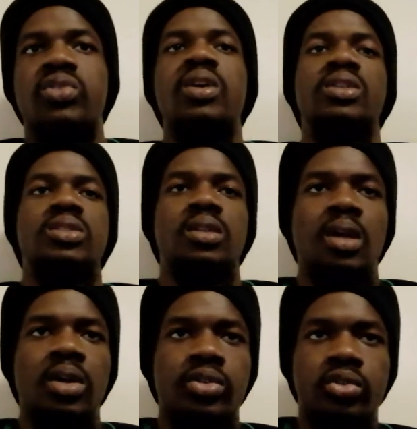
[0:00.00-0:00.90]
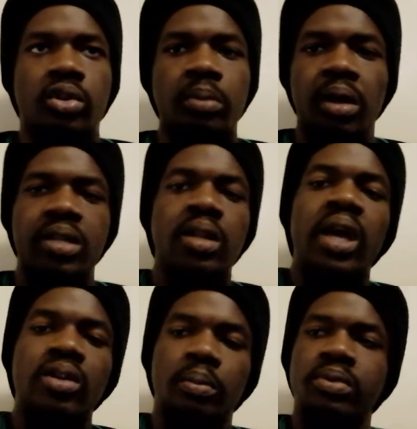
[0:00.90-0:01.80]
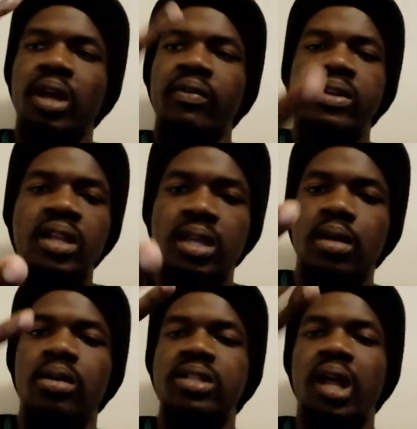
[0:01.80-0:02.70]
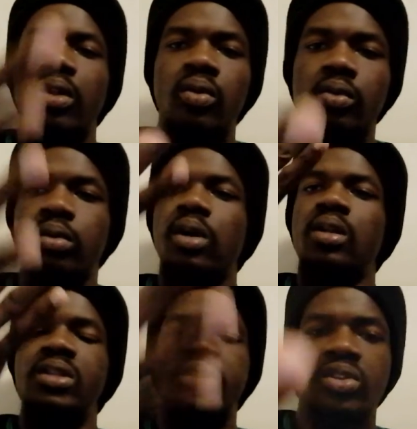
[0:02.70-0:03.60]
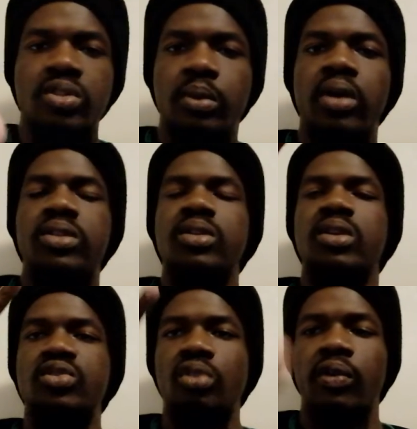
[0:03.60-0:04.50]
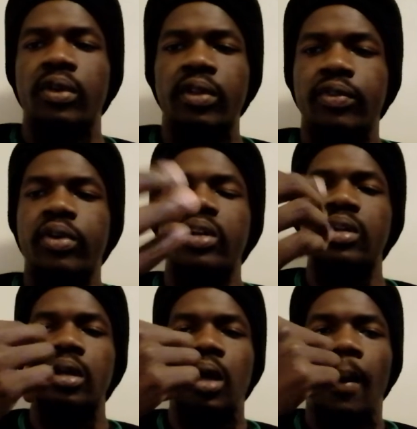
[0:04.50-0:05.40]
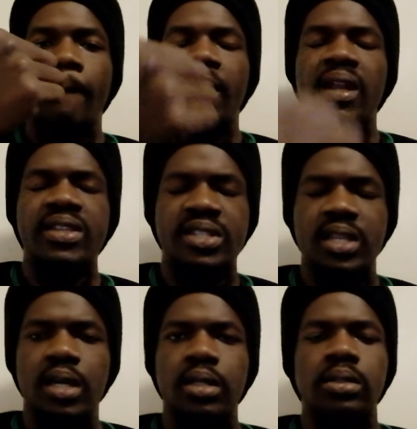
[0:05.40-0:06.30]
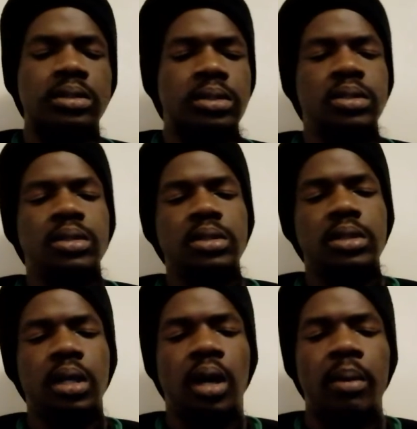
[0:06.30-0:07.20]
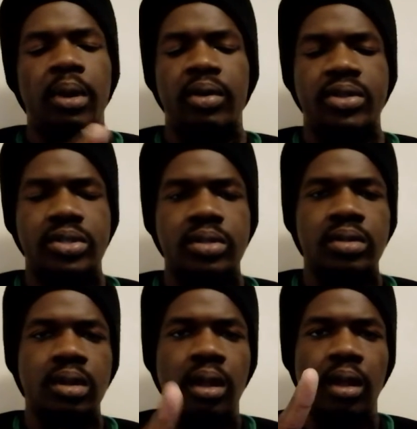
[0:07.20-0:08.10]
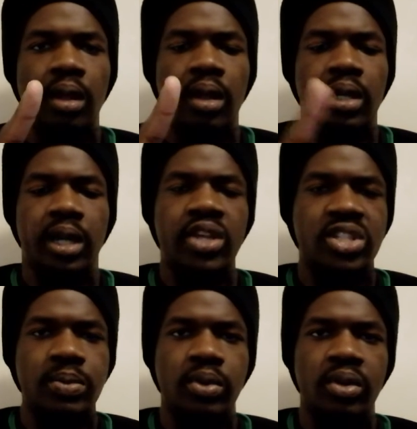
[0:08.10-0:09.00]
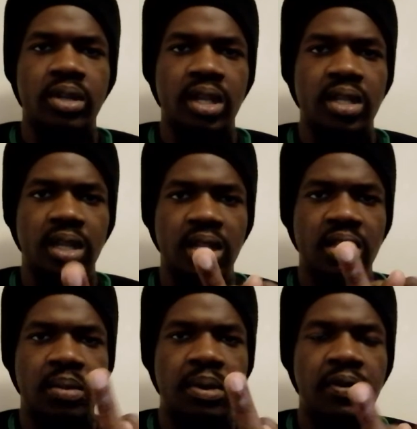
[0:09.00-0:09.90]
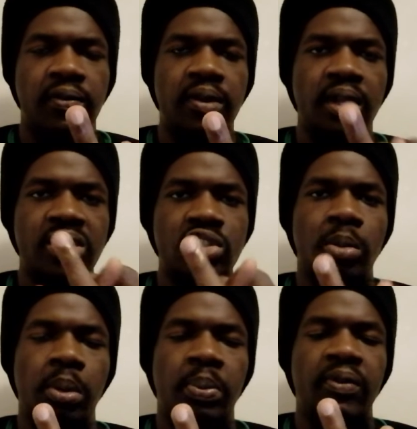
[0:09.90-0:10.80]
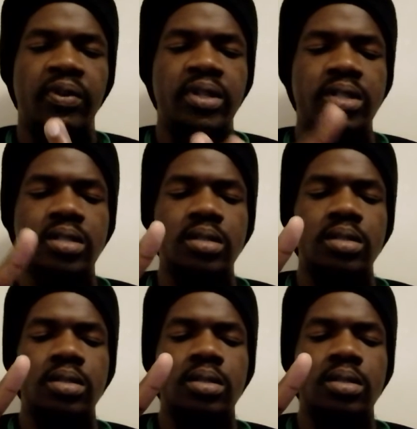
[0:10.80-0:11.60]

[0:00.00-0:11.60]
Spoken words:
yes, to run back the lineup, David De Gea, Dalot, Lisandro Martinez, Rafael Varane, Malacia, Eriksen, Casemiro in the midfield as a double pivot.